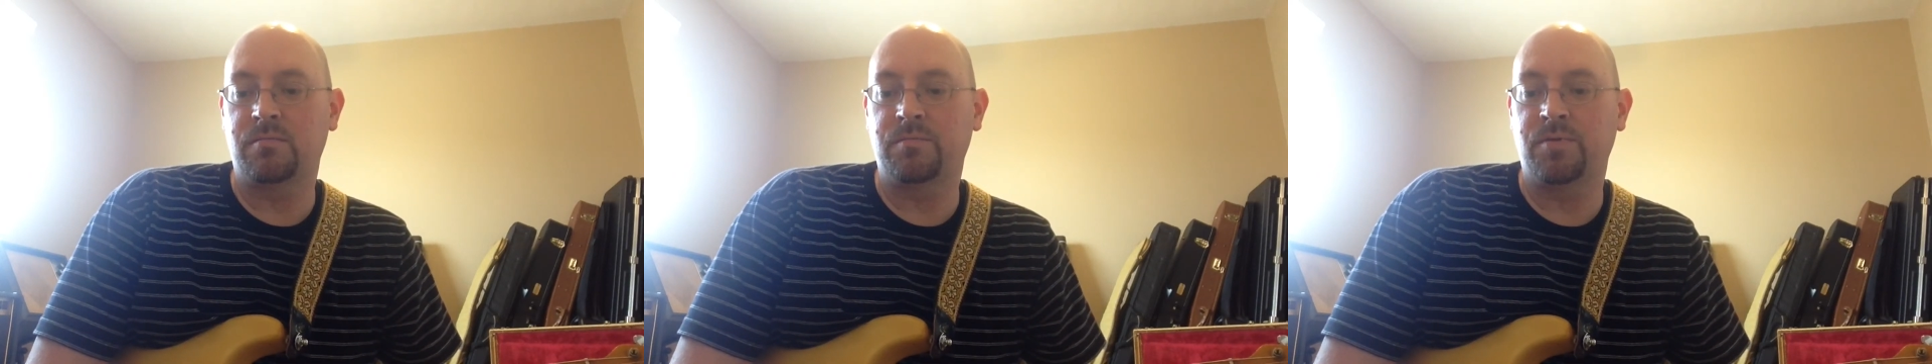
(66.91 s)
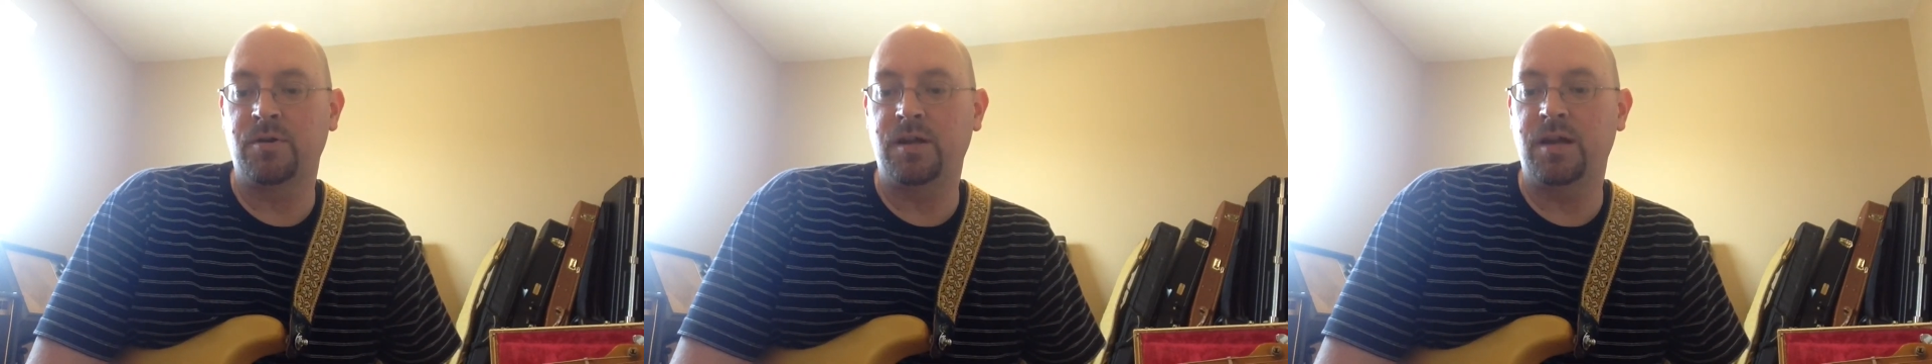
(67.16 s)

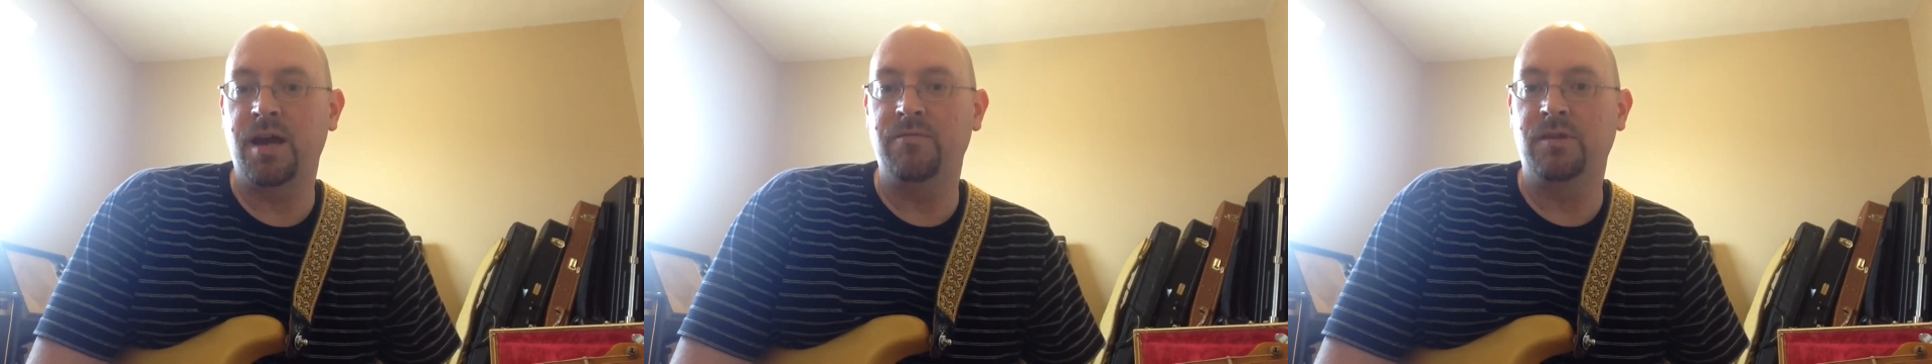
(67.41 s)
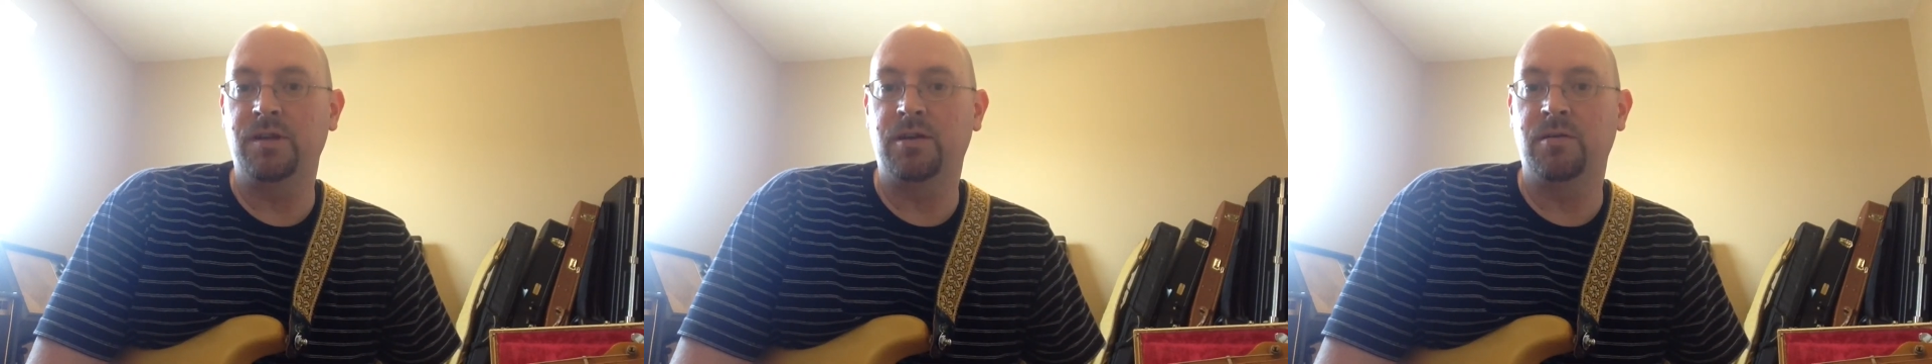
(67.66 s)
pretty
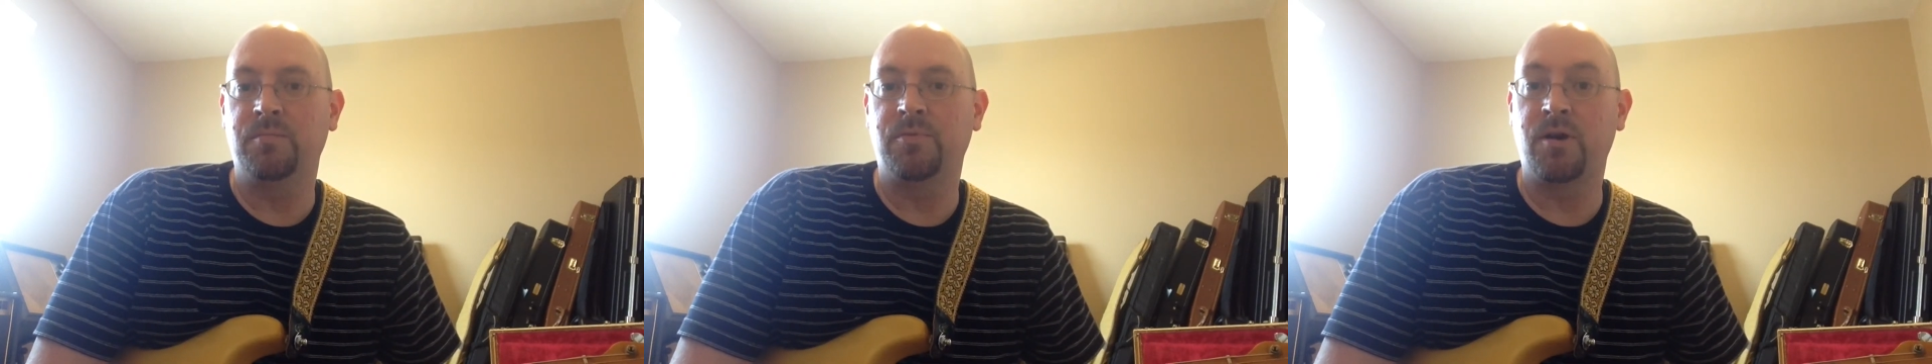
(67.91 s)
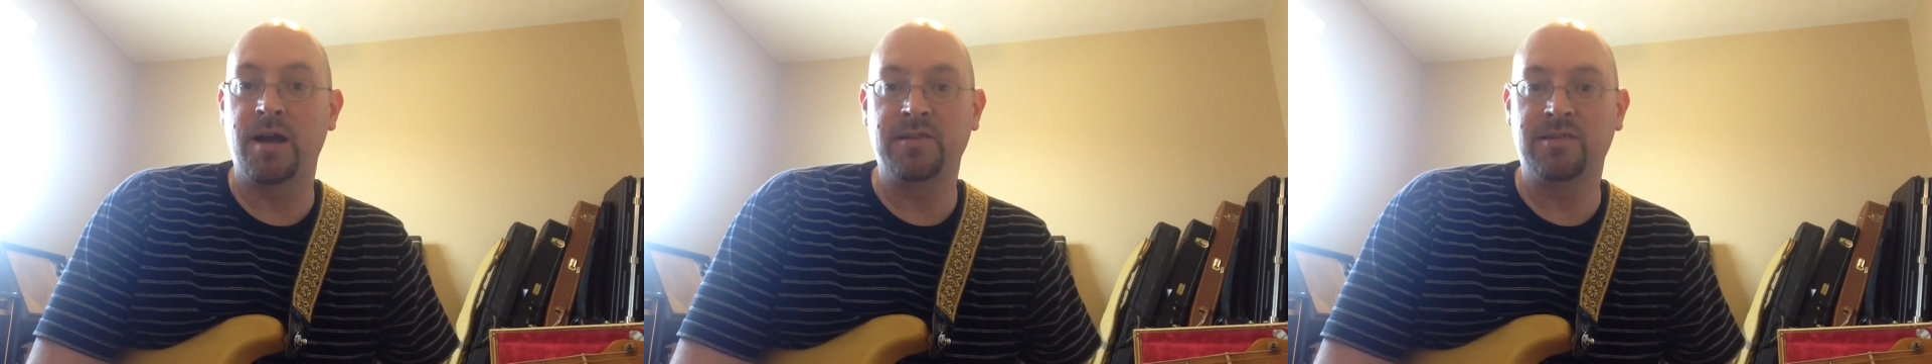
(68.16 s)
heavily
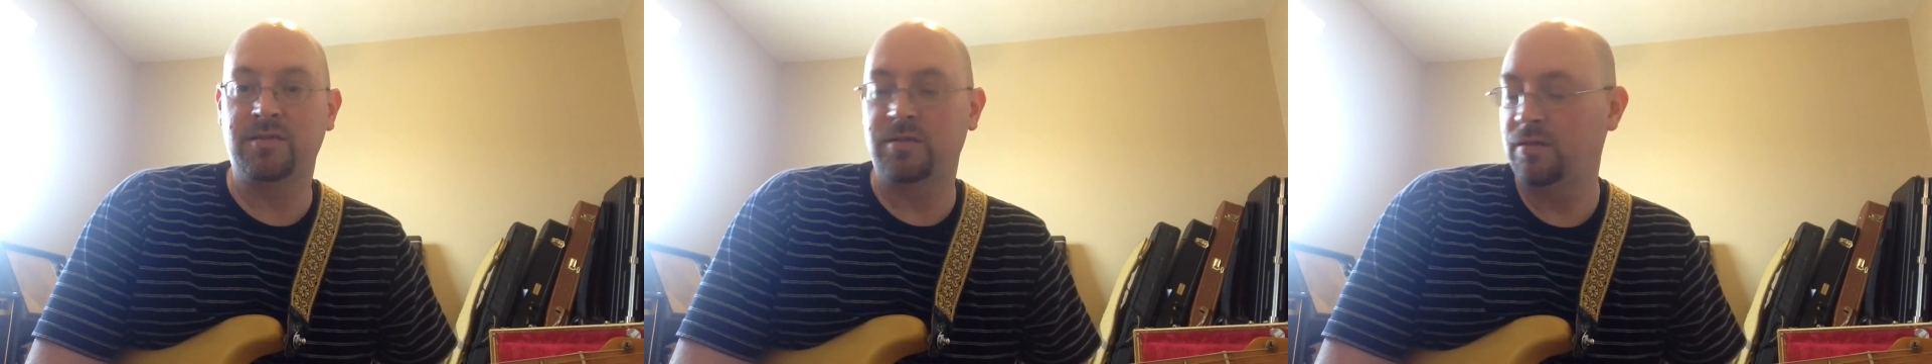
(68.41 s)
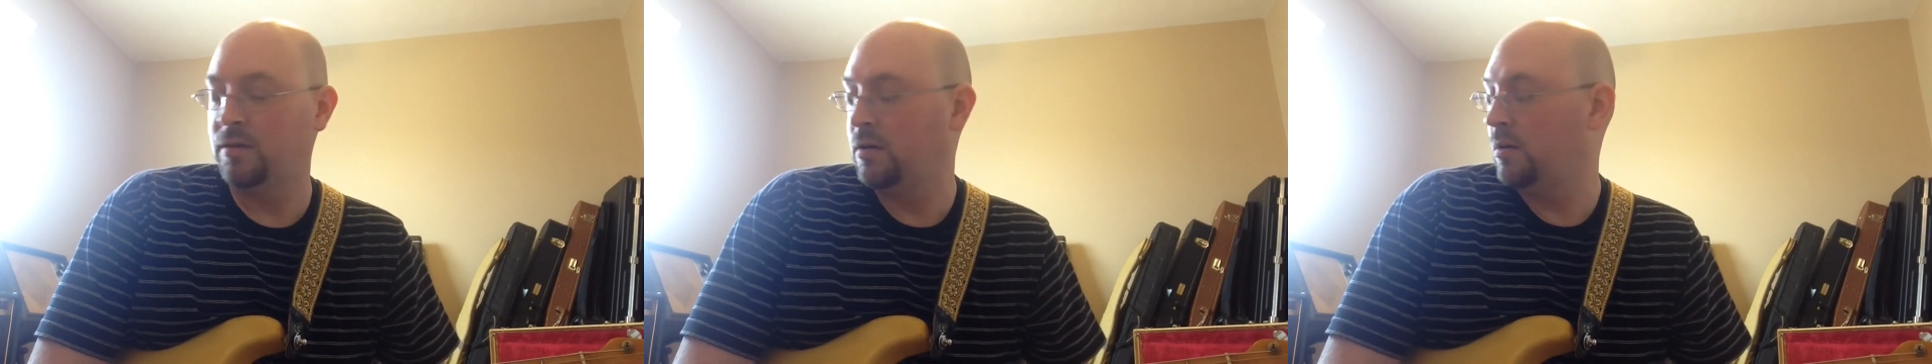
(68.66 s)

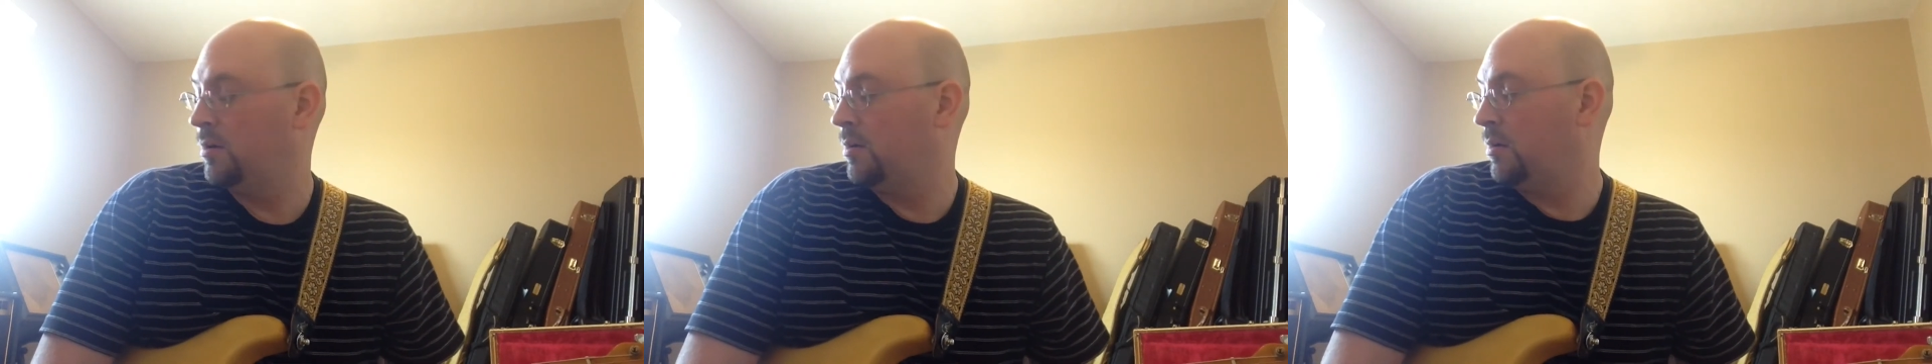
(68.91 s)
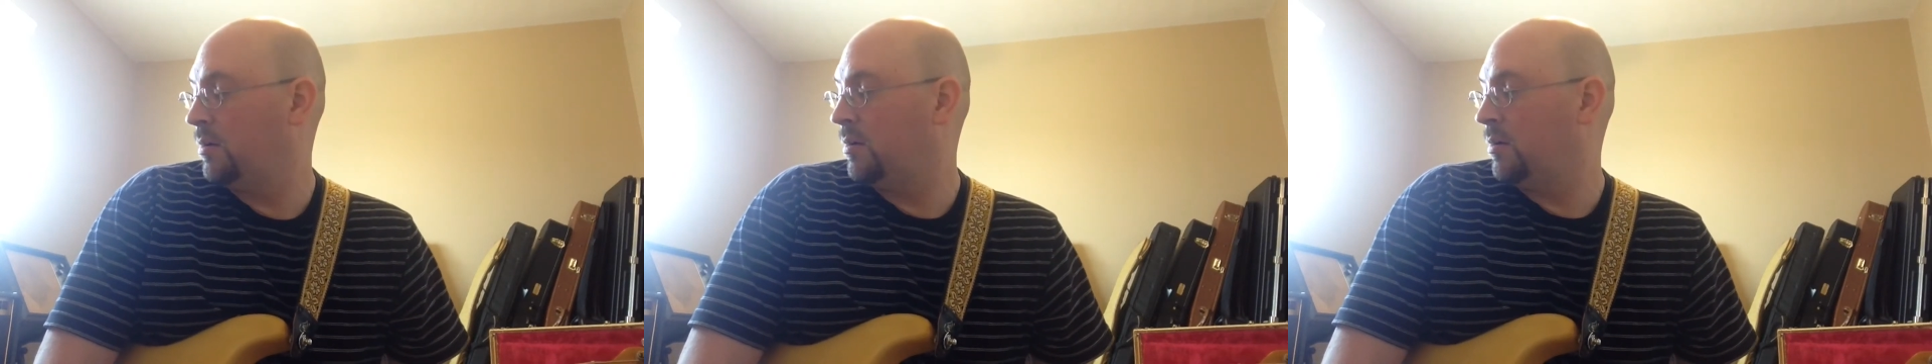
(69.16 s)
compressed
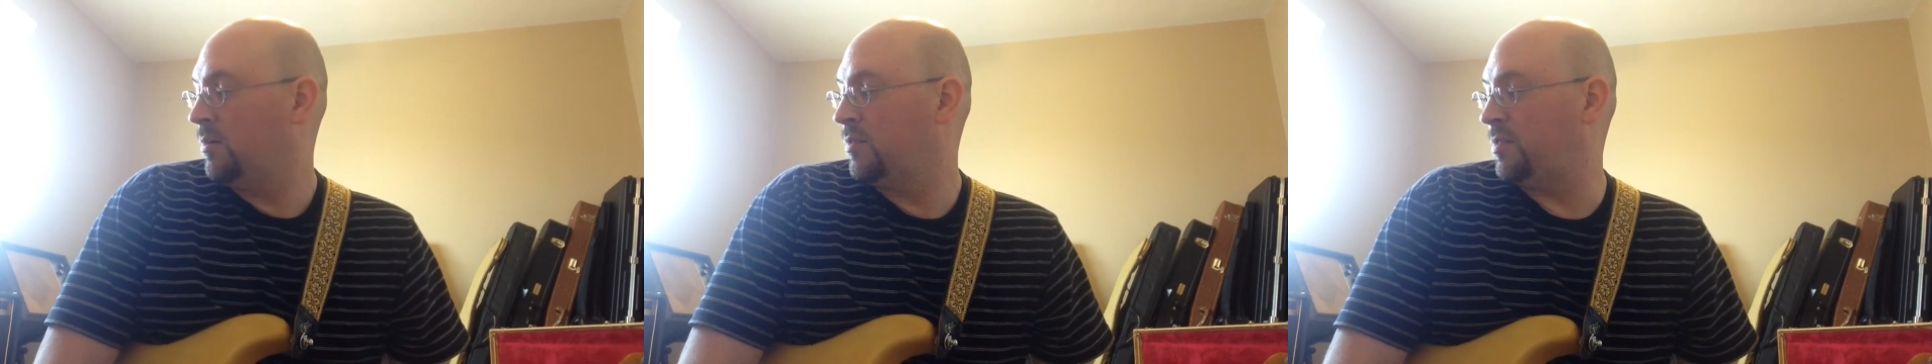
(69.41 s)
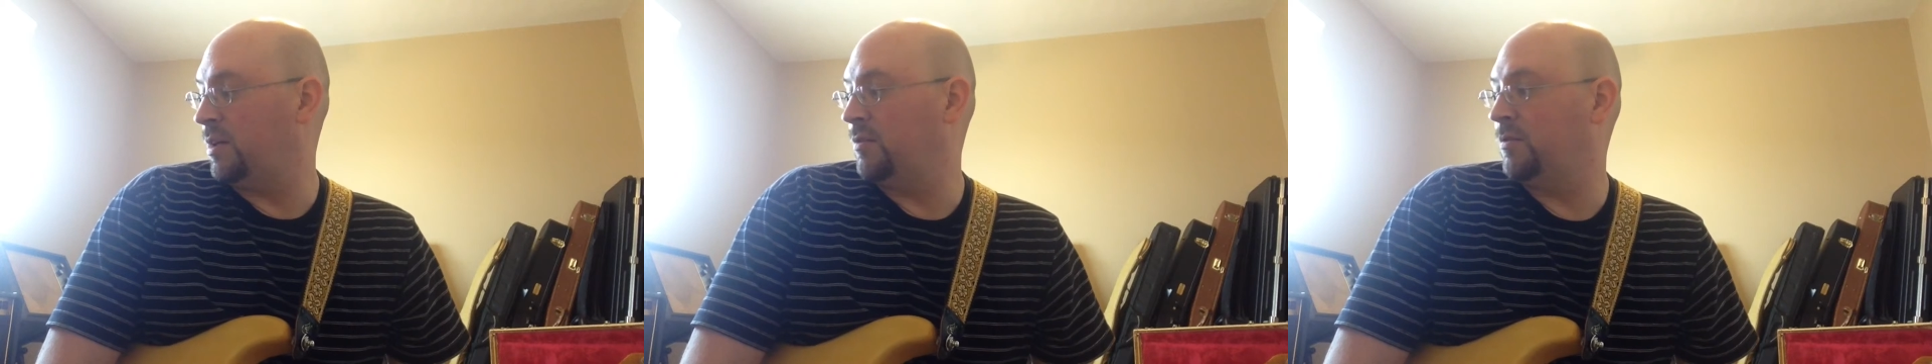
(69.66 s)

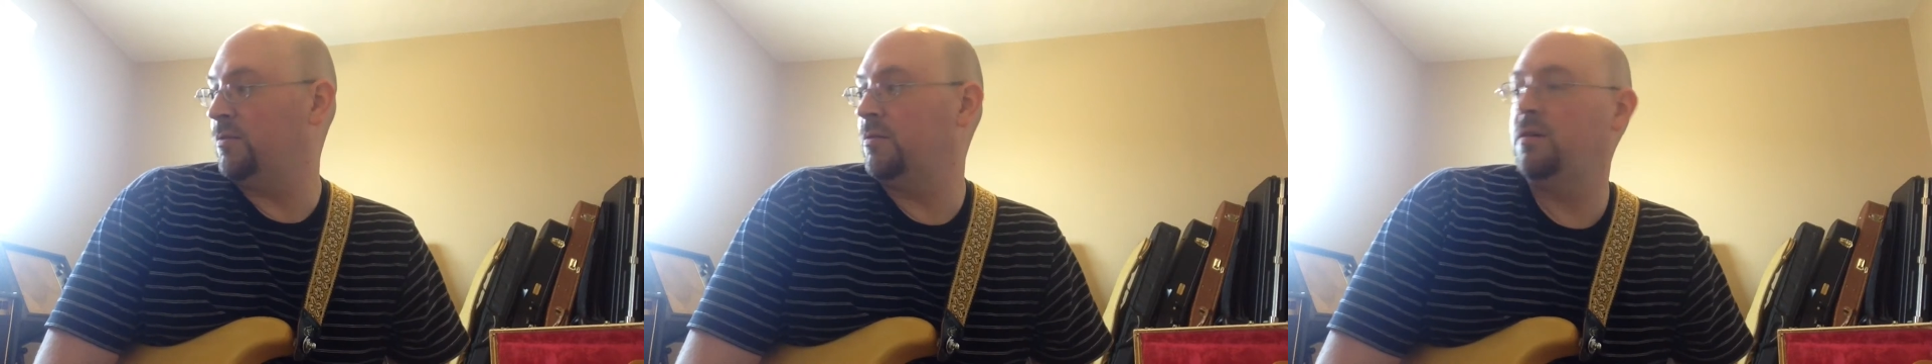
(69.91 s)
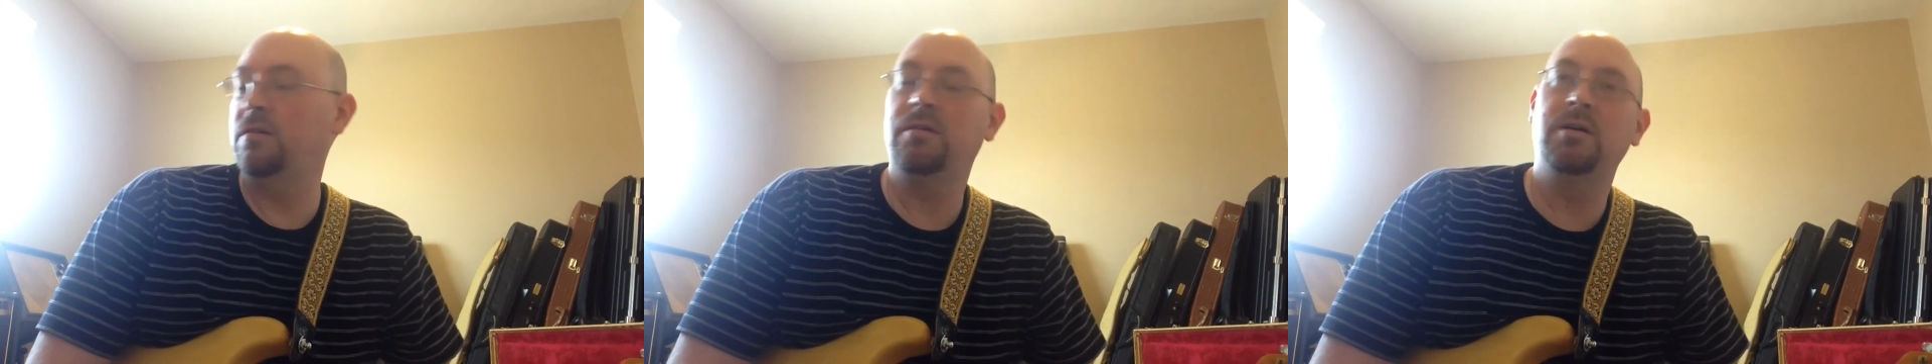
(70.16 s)
signal.